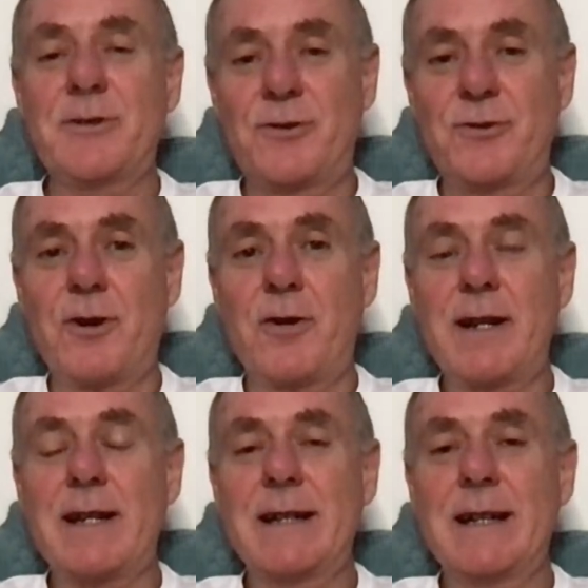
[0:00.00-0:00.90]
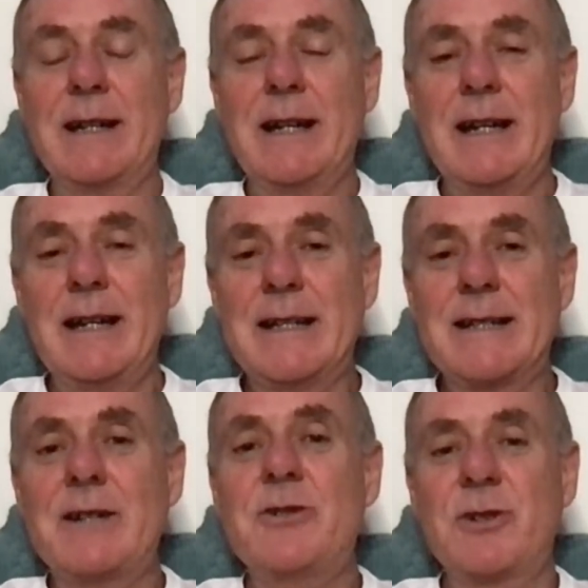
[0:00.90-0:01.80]
drawing
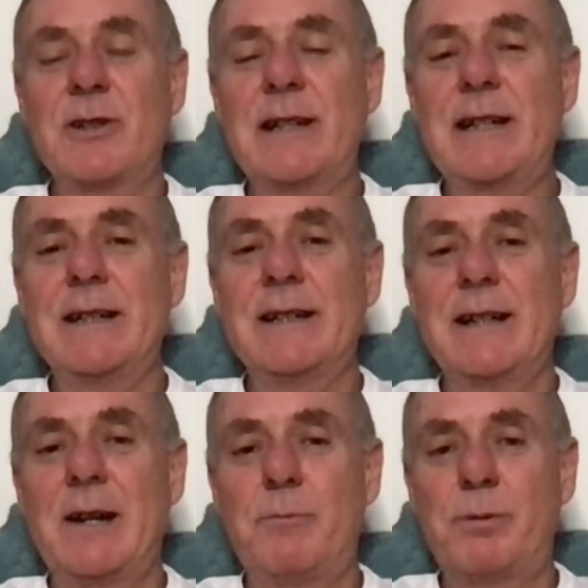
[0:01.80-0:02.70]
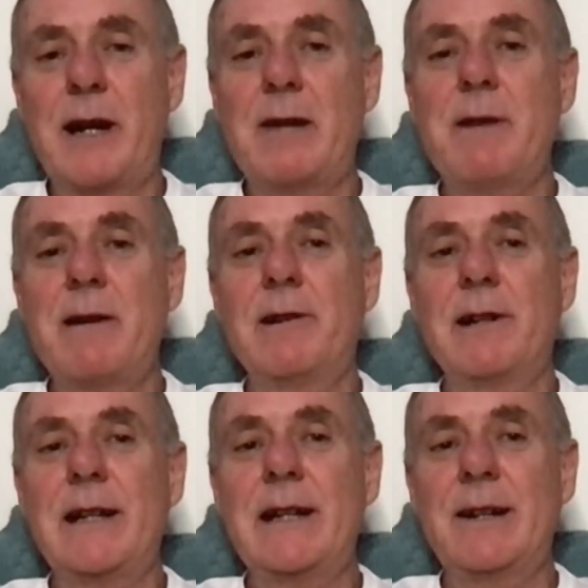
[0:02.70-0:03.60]
essentially and
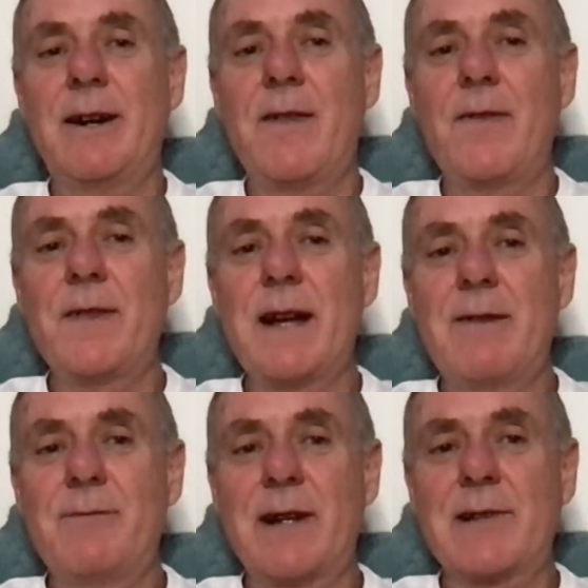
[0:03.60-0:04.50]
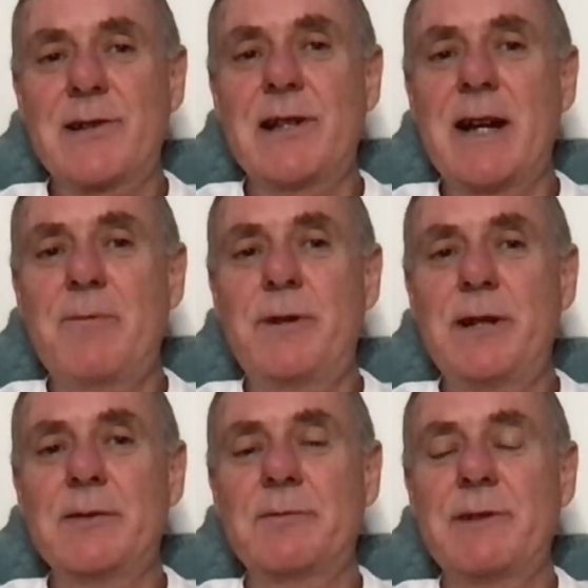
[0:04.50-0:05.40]
primarily on that vast
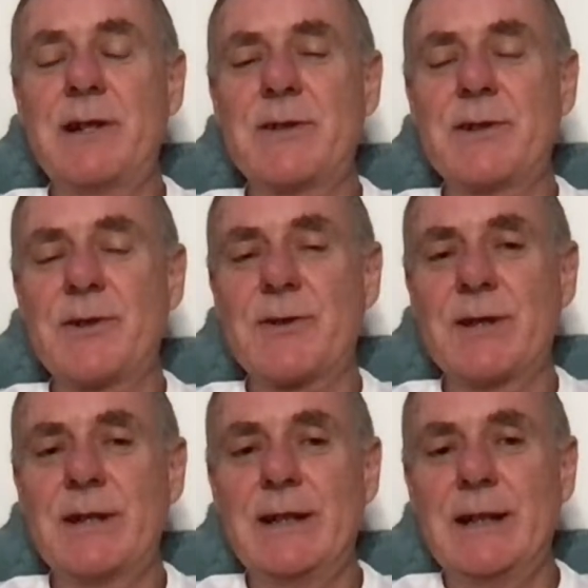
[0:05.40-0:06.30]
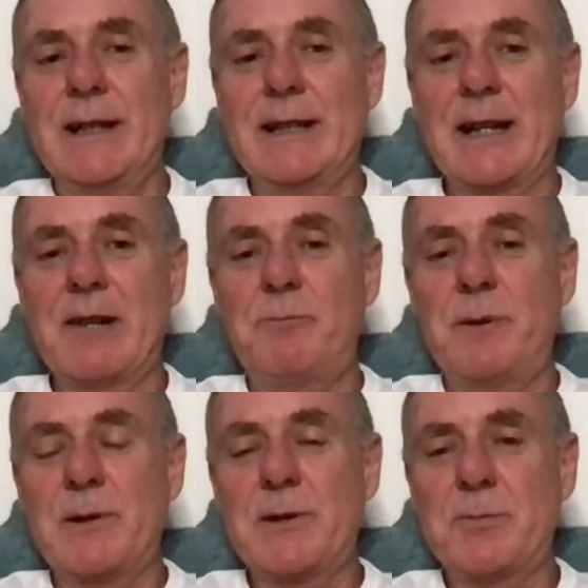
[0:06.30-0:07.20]
library of resource that I've
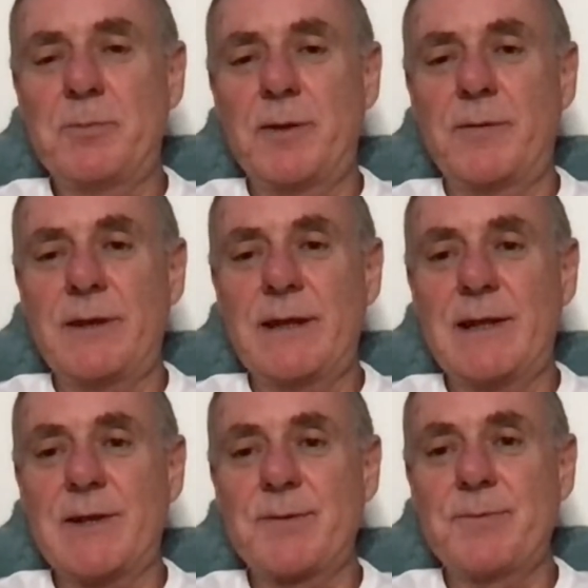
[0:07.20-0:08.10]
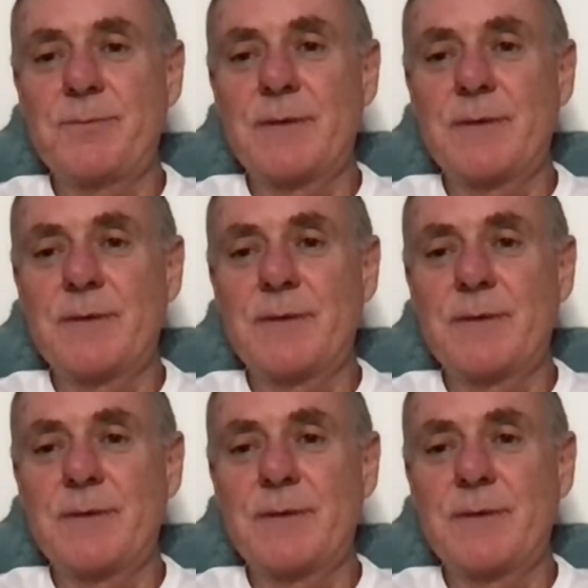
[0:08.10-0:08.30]
built up over the years.